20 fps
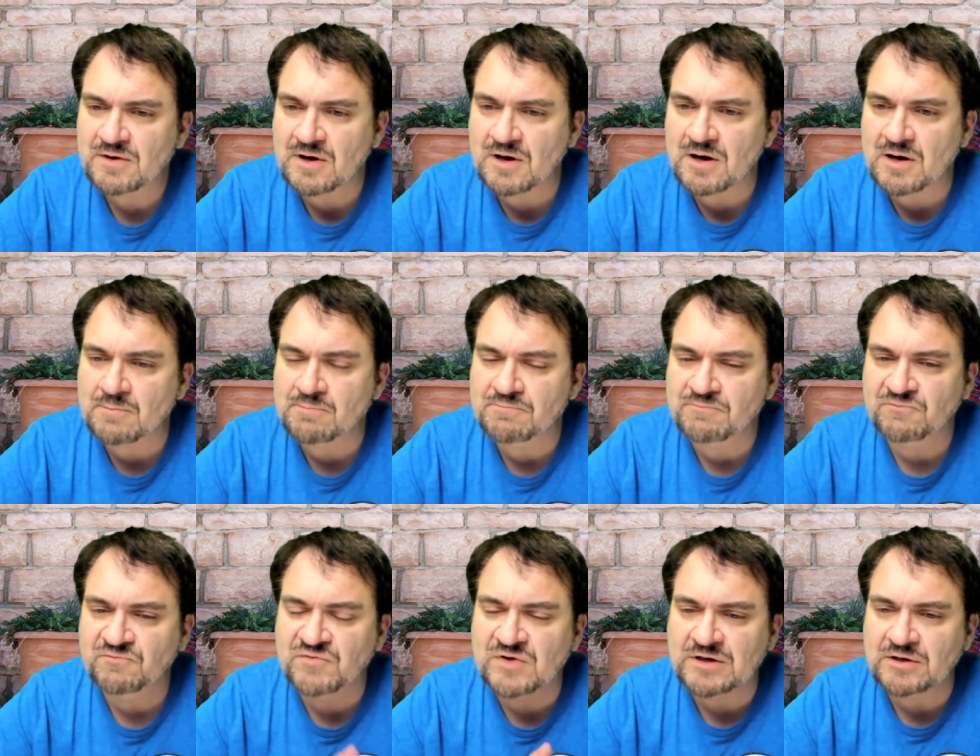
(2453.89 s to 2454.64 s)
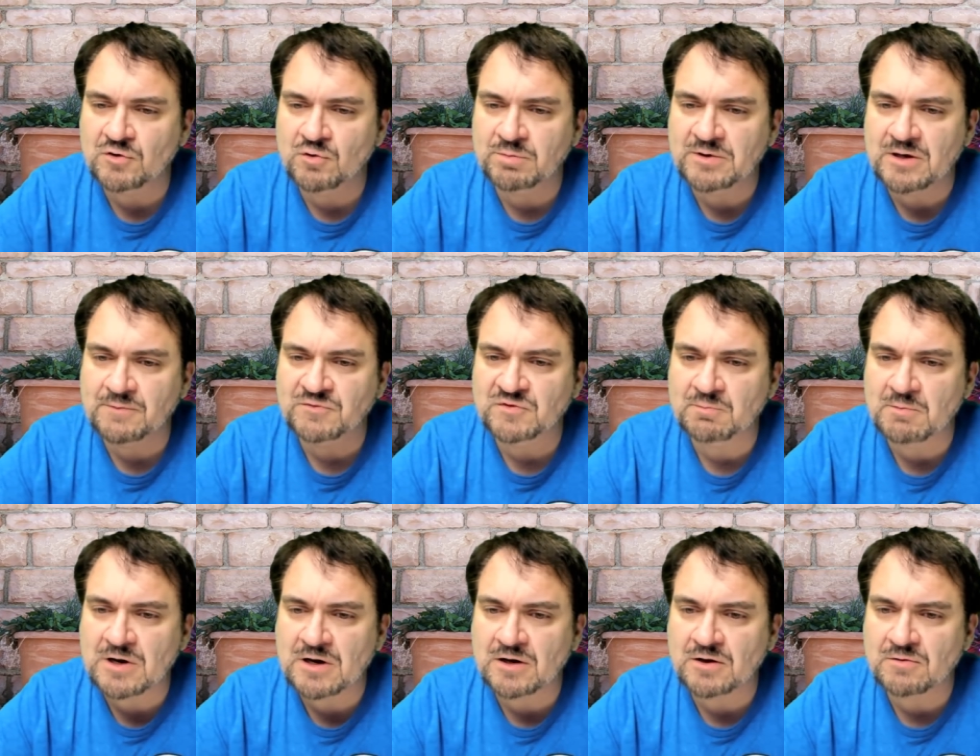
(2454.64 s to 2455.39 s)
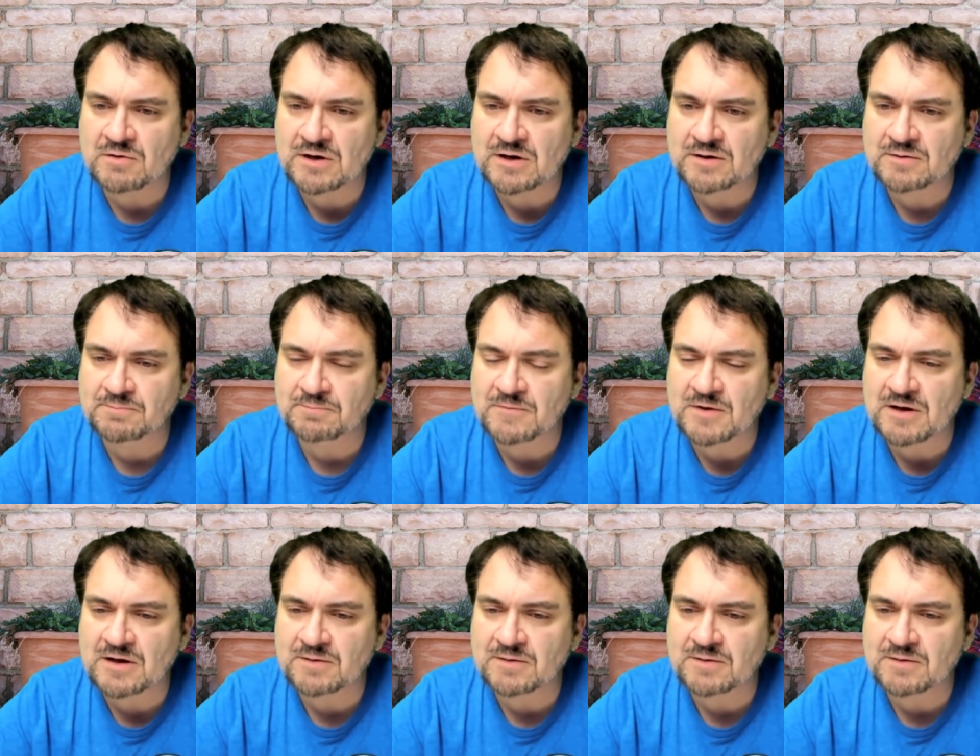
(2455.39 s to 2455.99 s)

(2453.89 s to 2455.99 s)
Um, video will be up tomorrow on